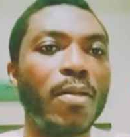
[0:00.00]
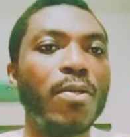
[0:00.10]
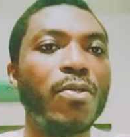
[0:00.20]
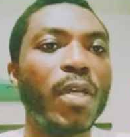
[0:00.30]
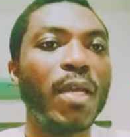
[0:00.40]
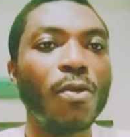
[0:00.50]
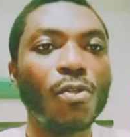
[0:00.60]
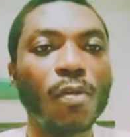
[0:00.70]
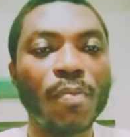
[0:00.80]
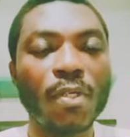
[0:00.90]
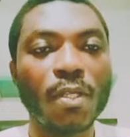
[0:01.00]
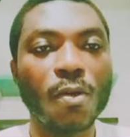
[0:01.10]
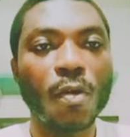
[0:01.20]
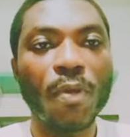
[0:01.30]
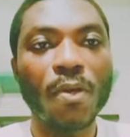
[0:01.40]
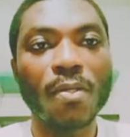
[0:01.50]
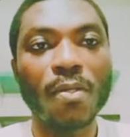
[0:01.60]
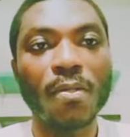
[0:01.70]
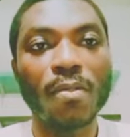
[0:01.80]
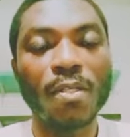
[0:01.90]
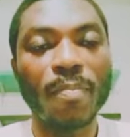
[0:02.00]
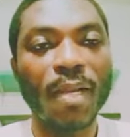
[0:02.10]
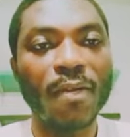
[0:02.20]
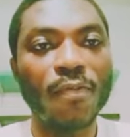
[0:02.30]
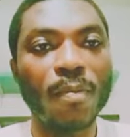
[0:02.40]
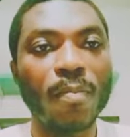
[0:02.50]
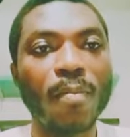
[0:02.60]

You can also print a copy on the platform.